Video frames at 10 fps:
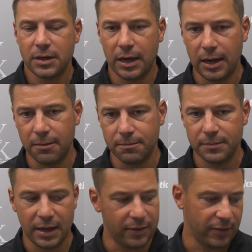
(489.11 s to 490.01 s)

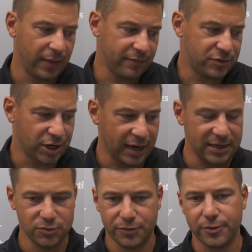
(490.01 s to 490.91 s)
And then they've
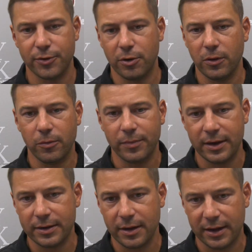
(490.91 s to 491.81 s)
changed what they're doing a little
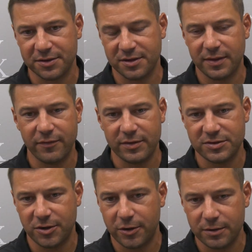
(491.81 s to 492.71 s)
bit. You know, like I said, they've
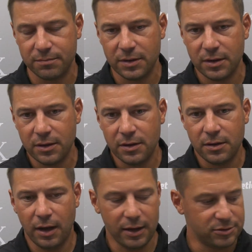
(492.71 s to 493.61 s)
inserted
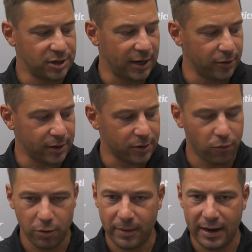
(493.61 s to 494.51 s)
Jalen at
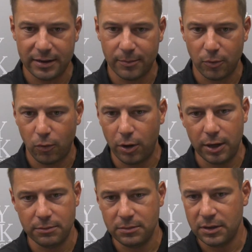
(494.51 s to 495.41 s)
quarterback, number
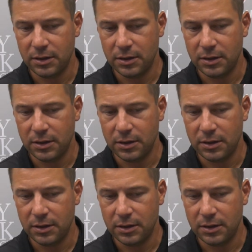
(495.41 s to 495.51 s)
1.